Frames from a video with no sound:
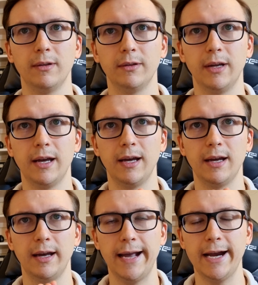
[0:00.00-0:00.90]

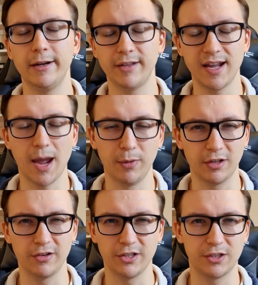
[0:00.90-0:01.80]
hair
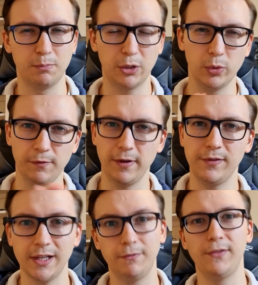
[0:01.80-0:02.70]
diameter is between
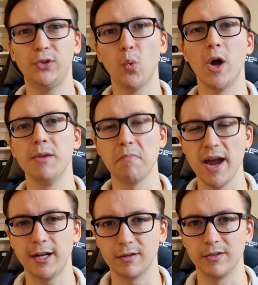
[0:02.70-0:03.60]
50 and 51
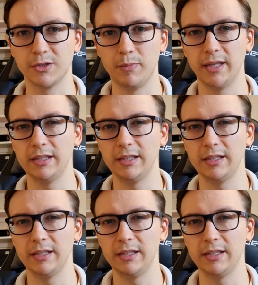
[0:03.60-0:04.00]
microns, but